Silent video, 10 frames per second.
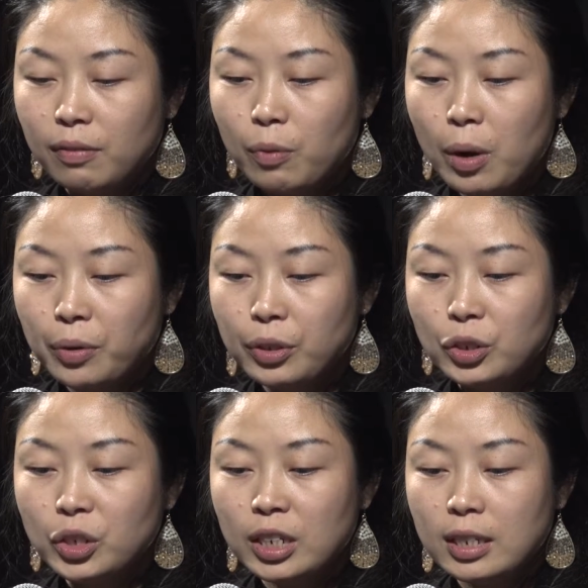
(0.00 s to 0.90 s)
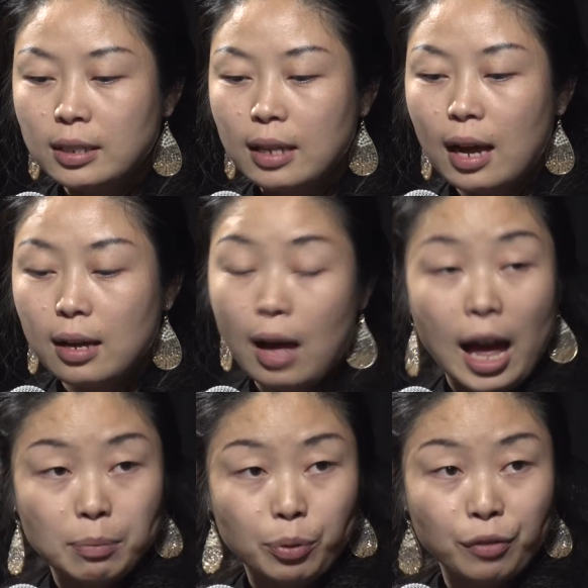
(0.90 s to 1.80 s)
of Wang Yu, she's a
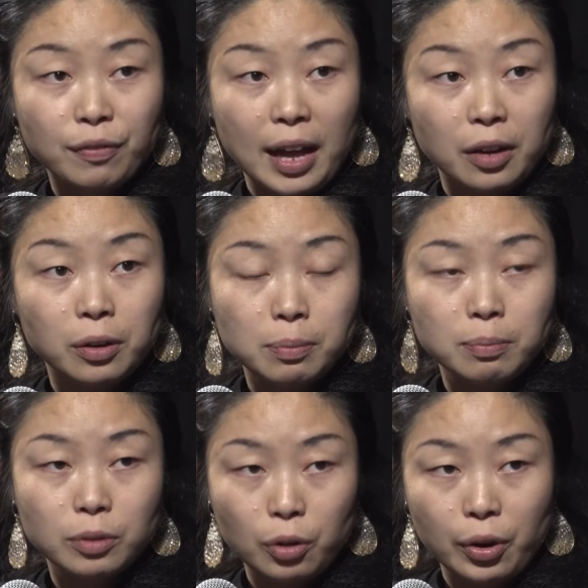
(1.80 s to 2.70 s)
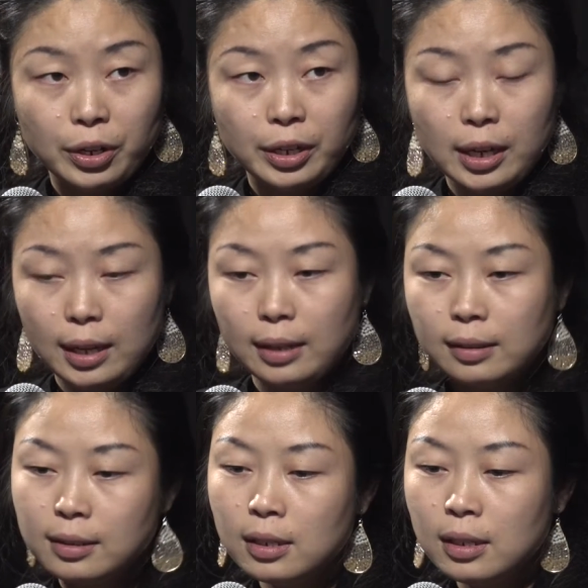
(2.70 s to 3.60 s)
high-profile lawyer, and